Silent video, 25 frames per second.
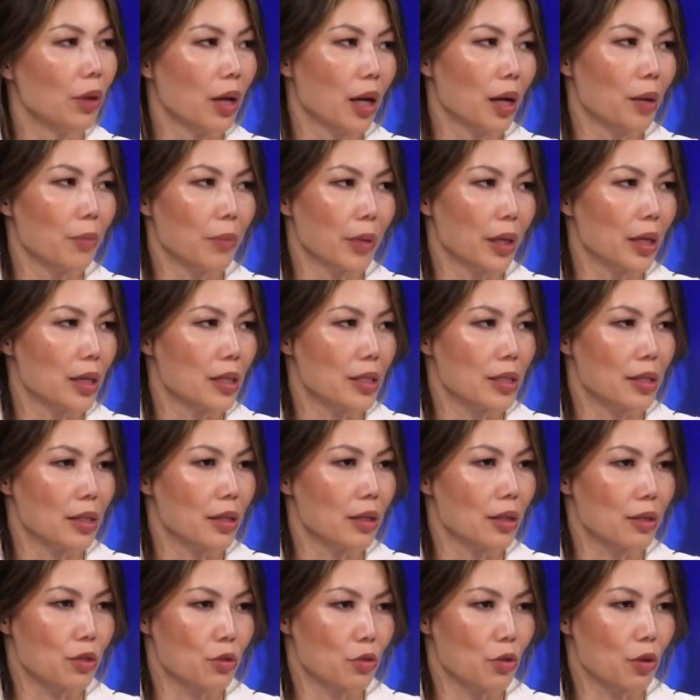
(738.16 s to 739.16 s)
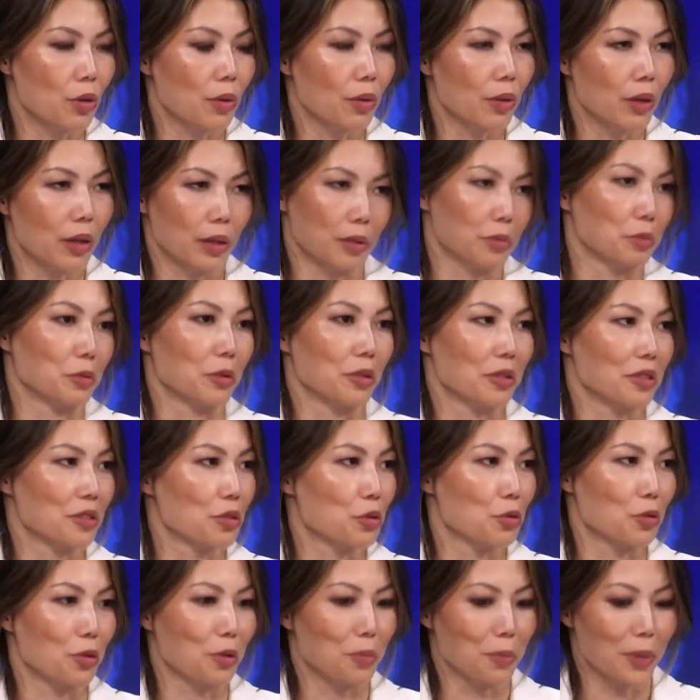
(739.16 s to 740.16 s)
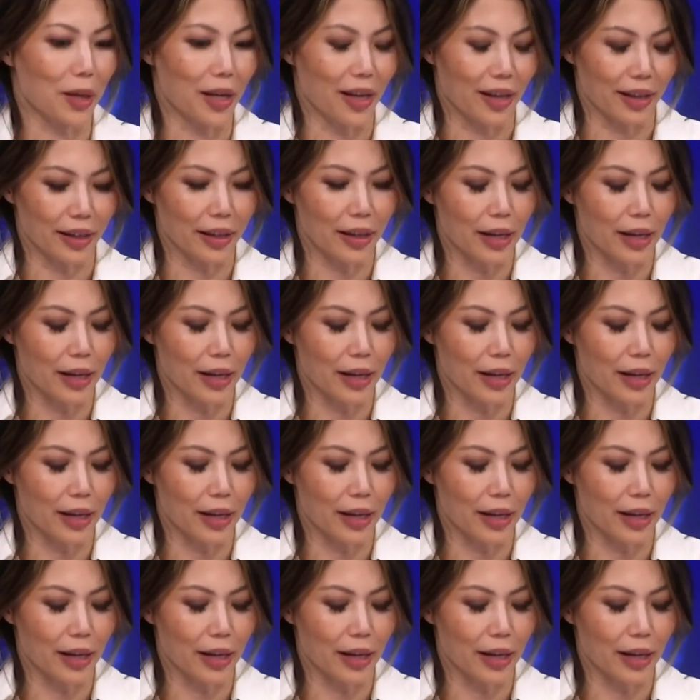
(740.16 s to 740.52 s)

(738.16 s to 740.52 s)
Um, it is a strong, uh, strong buy.